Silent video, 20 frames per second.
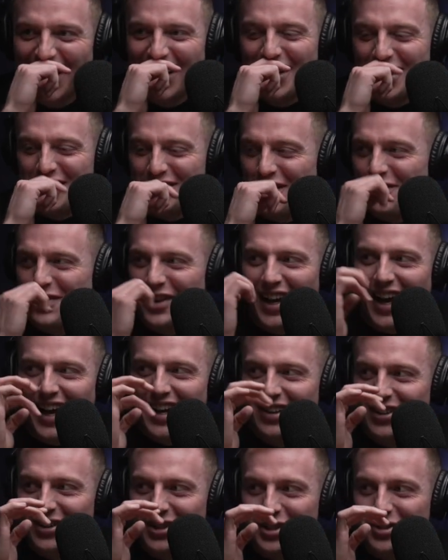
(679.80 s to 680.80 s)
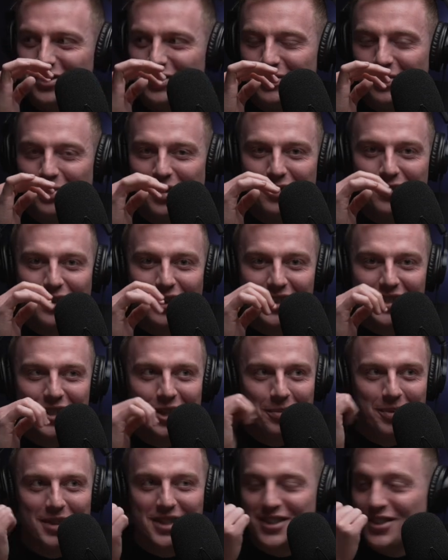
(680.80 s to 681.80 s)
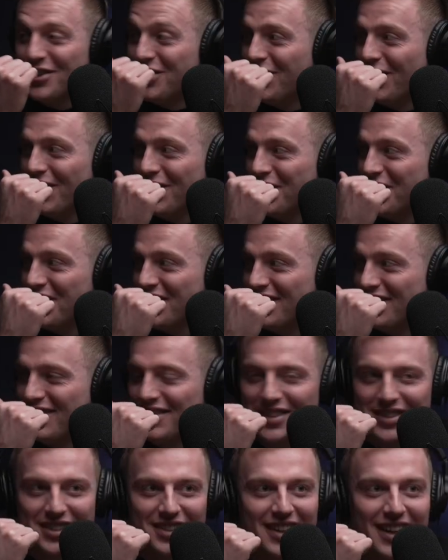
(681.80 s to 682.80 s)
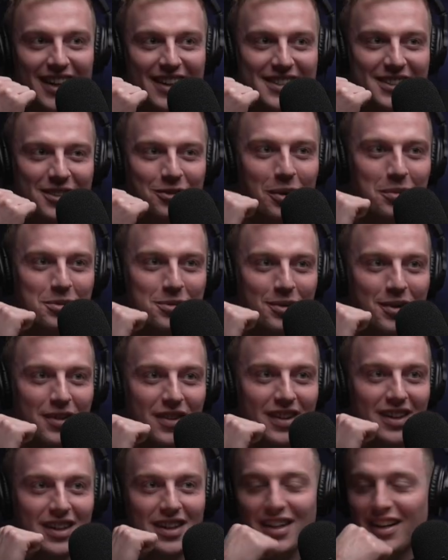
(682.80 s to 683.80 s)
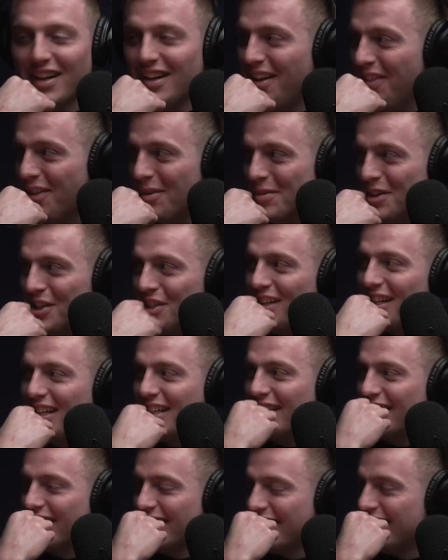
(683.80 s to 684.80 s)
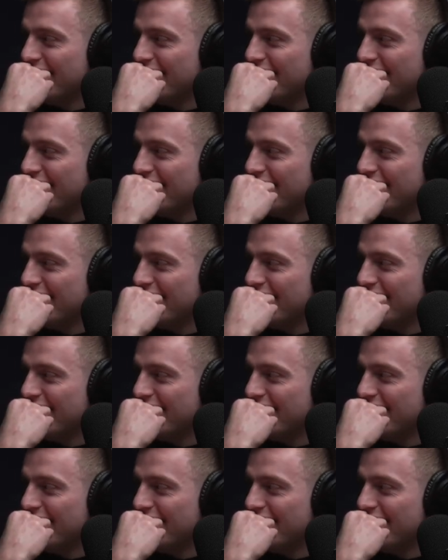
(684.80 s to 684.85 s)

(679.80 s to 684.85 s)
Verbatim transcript: So if it kind of looks a bit fucked up, it's because George is trying to get to grips with the machine.